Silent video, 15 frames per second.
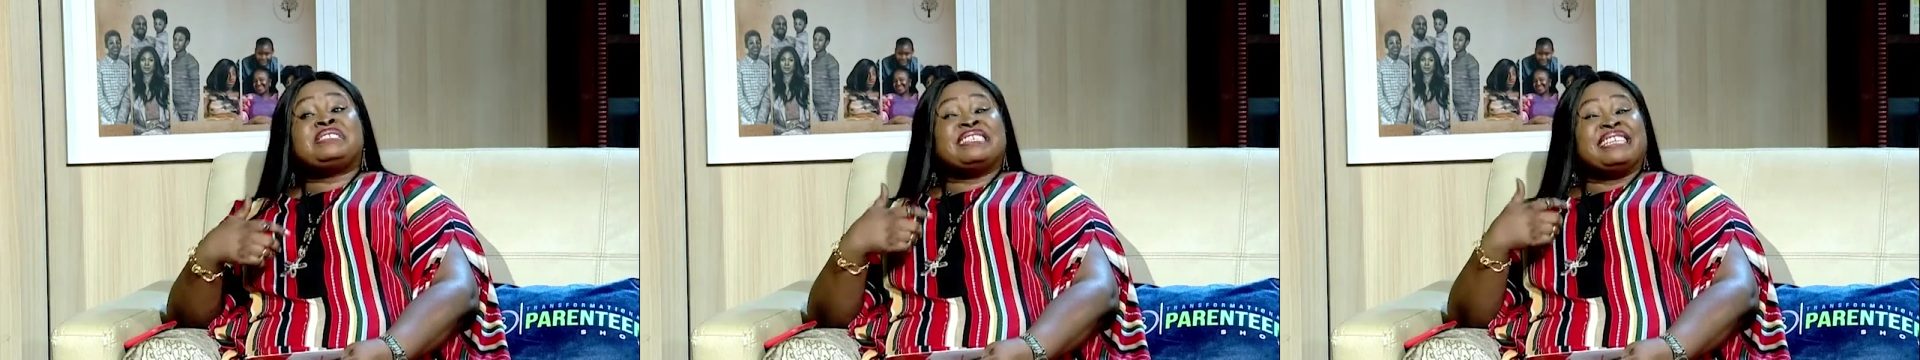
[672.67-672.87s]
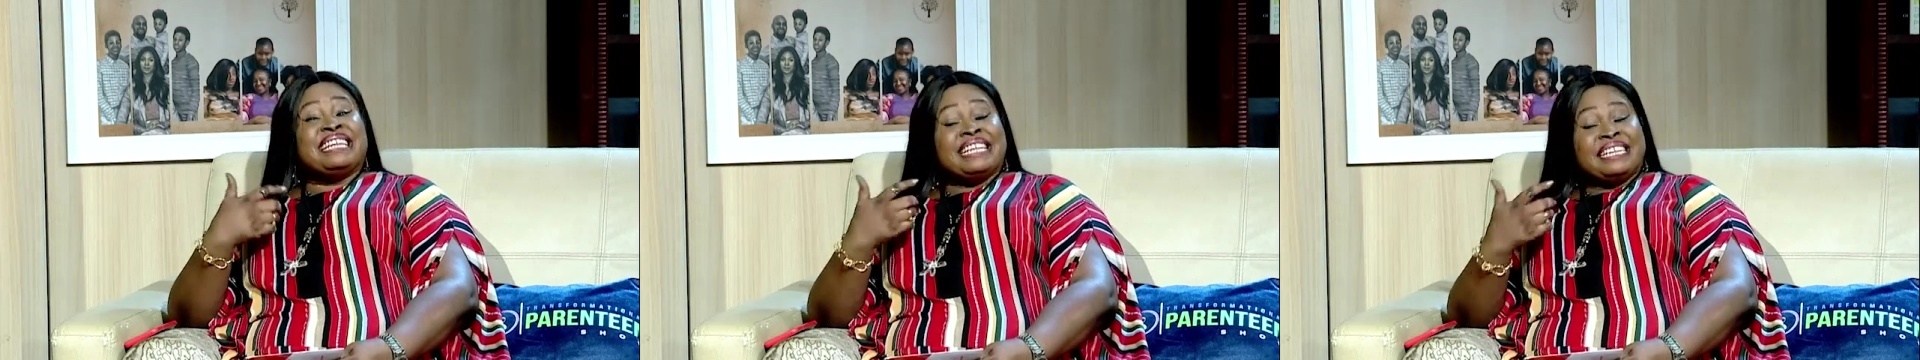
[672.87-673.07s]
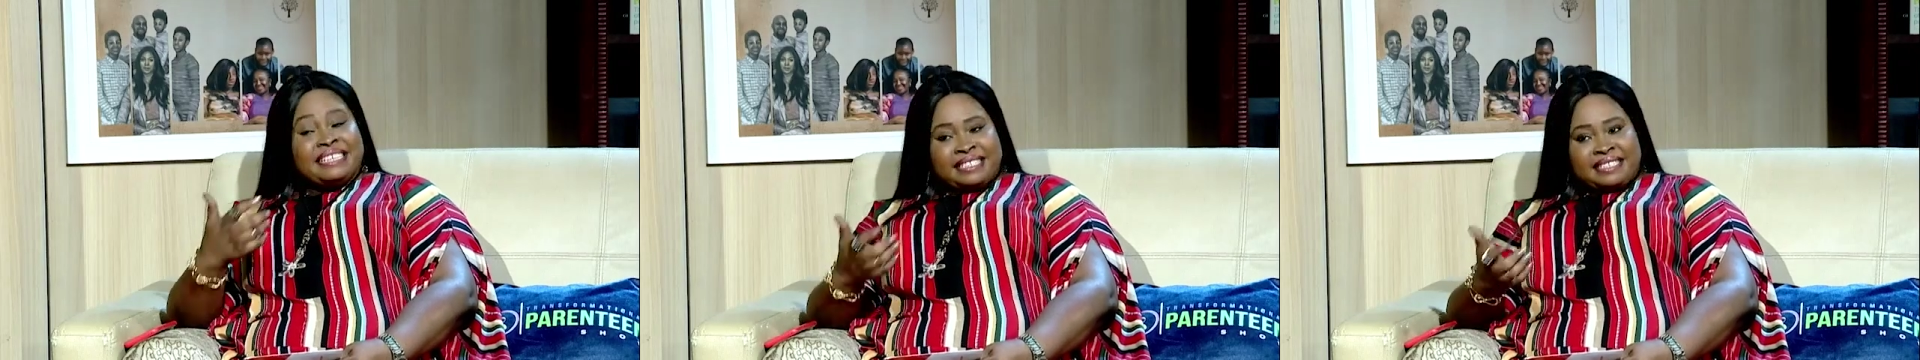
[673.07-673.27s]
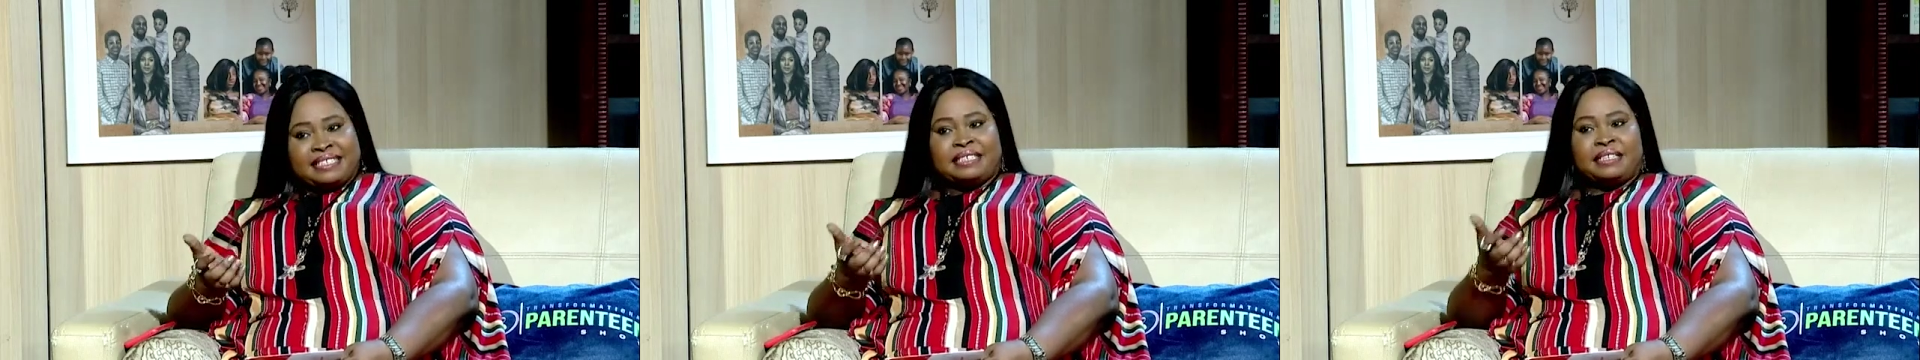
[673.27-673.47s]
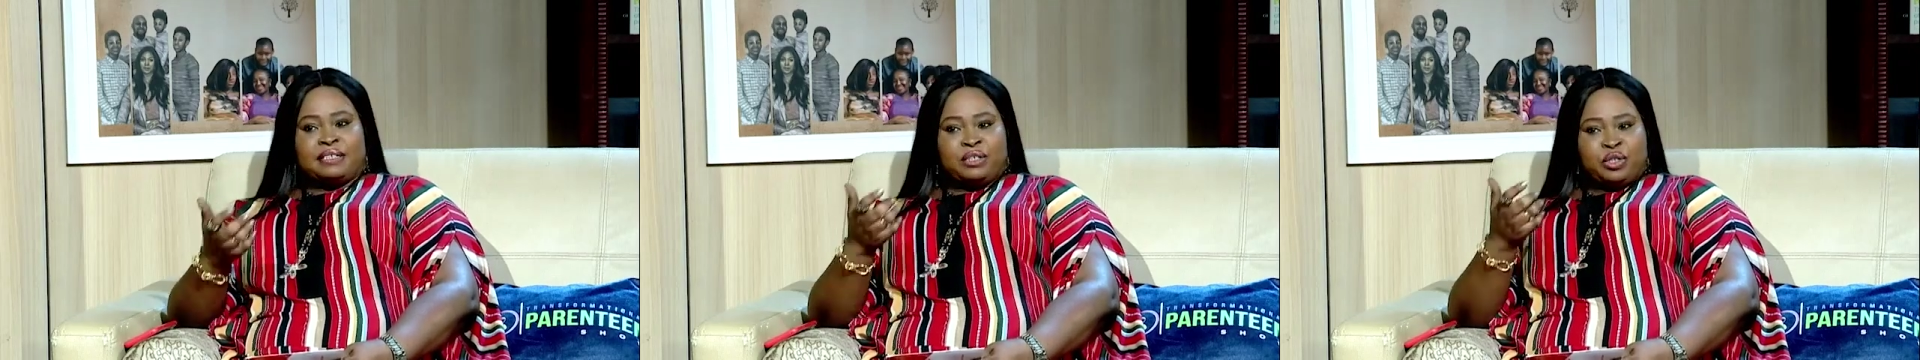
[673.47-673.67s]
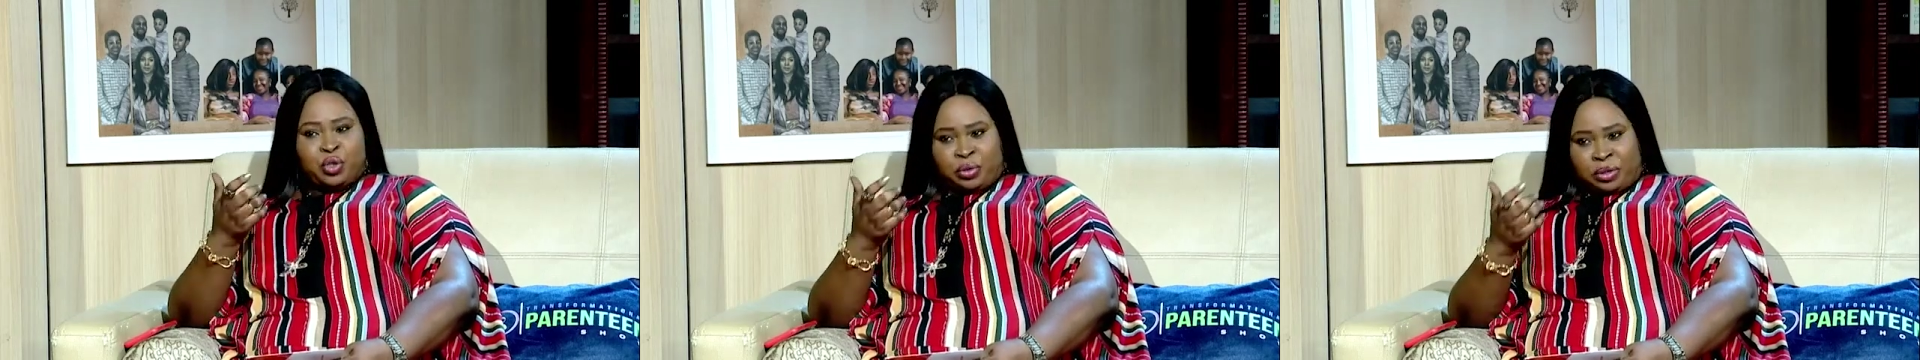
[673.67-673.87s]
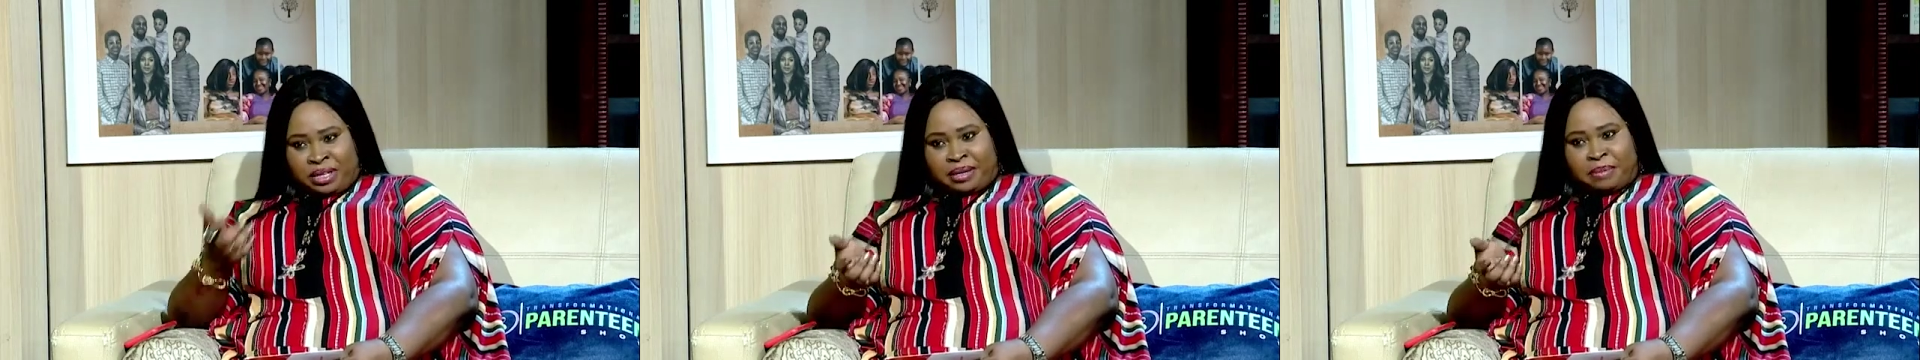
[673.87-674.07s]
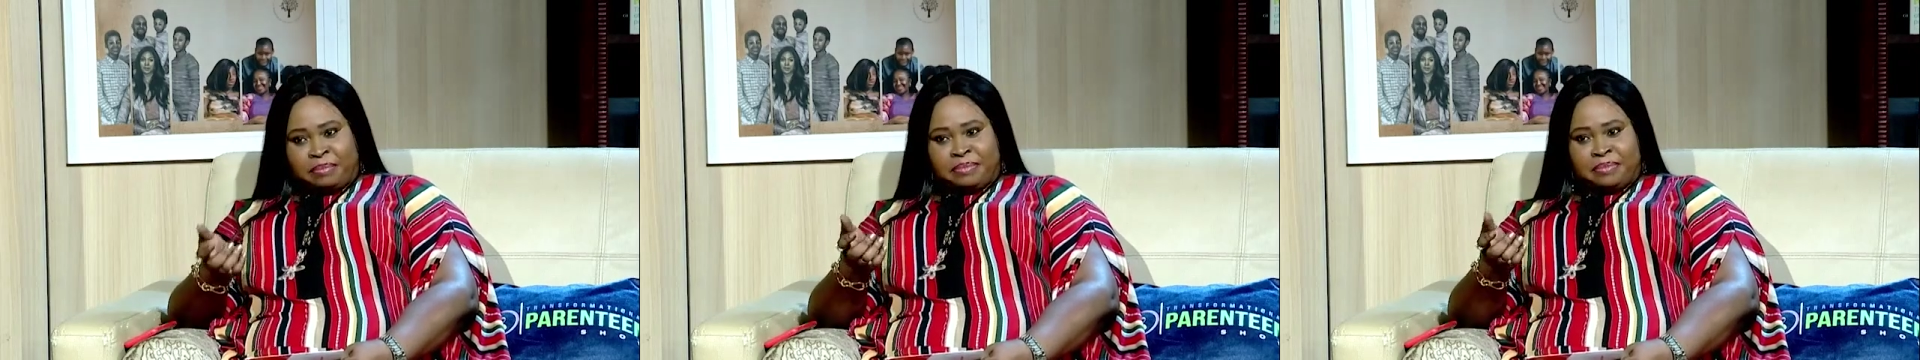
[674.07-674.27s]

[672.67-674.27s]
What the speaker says: to listen to them.